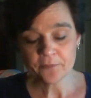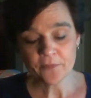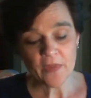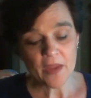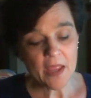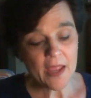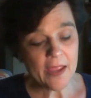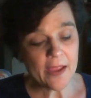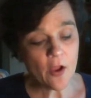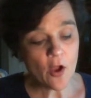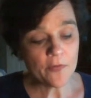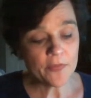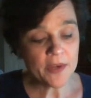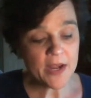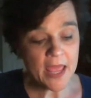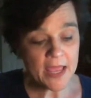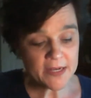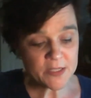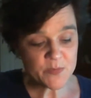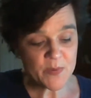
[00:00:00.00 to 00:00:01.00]
Okay, on the
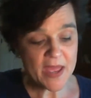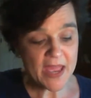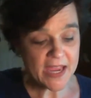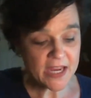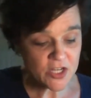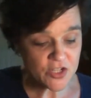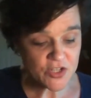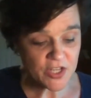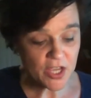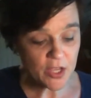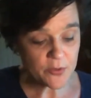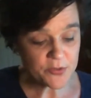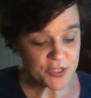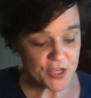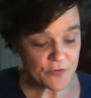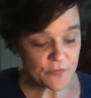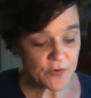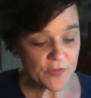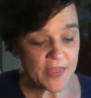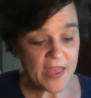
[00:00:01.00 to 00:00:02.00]
next page, it goes
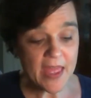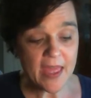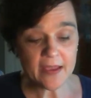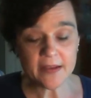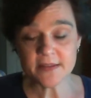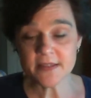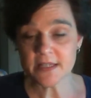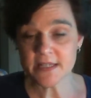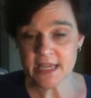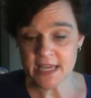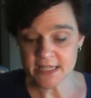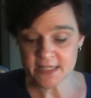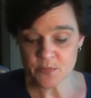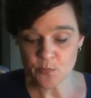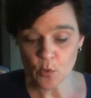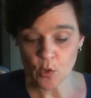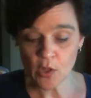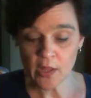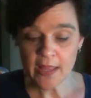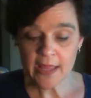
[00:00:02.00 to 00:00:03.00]
over the
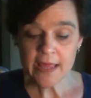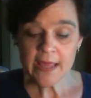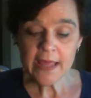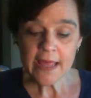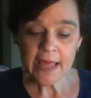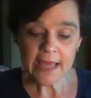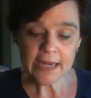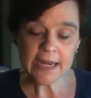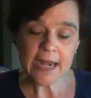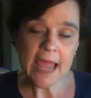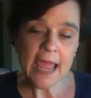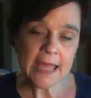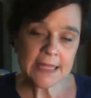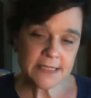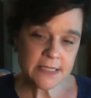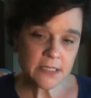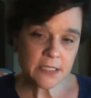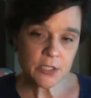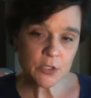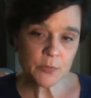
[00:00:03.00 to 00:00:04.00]
hexadecimal, and it adds a
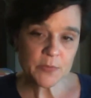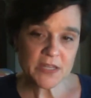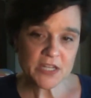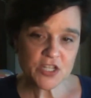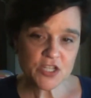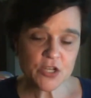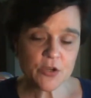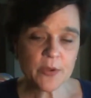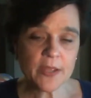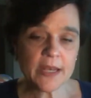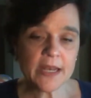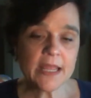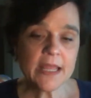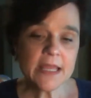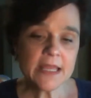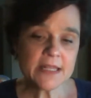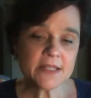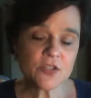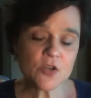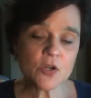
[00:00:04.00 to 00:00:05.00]
little bit to it.
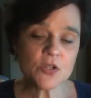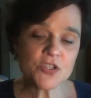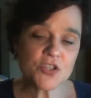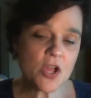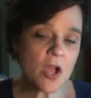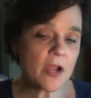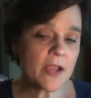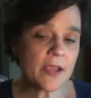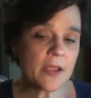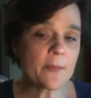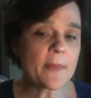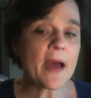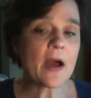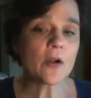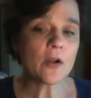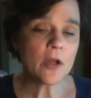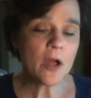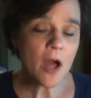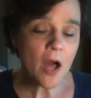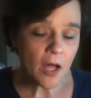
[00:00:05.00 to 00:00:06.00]
It starts talking
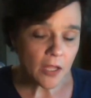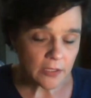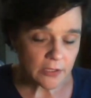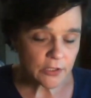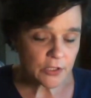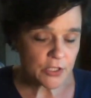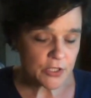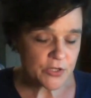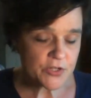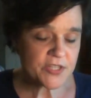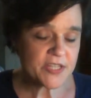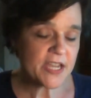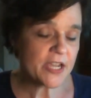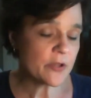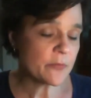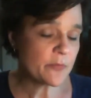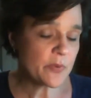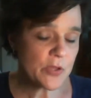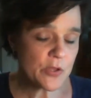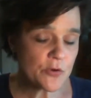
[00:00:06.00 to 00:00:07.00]
about colors that
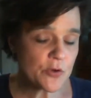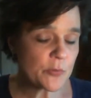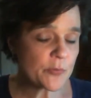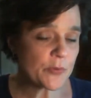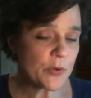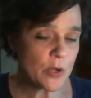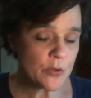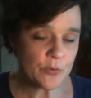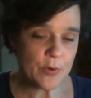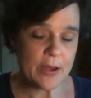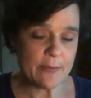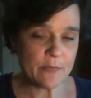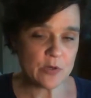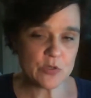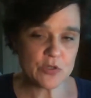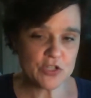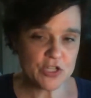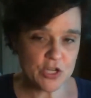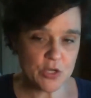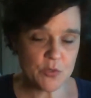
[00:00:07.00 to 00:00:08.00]
computer
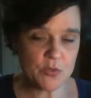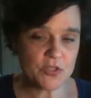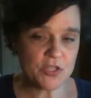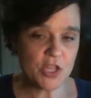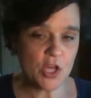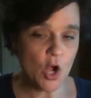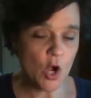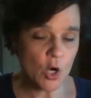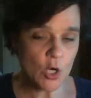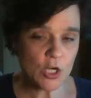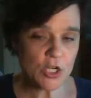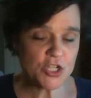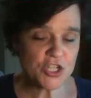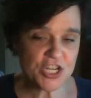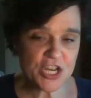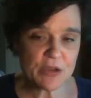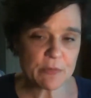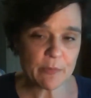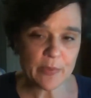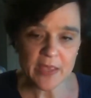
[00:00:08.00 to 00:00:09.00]
programmers use, the
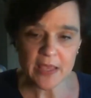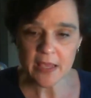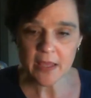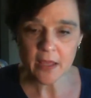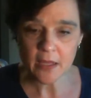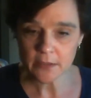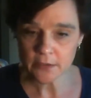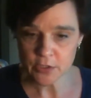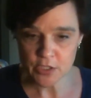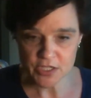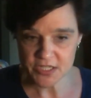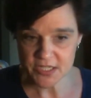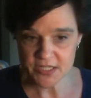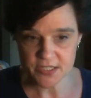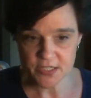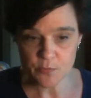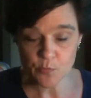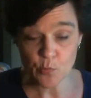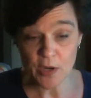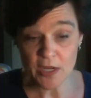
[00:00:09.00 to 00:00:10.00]
RGB color
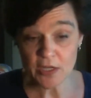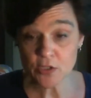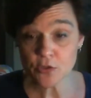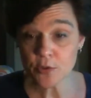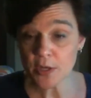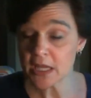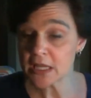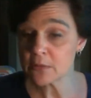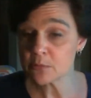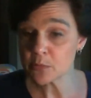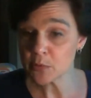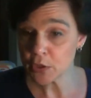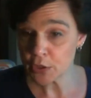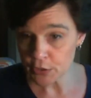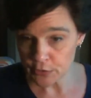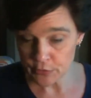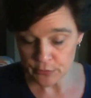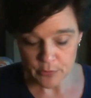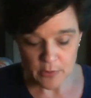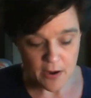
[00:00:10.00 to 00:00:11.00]
system, red, green,
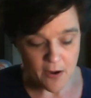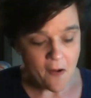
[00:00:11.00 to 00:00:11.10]
blue.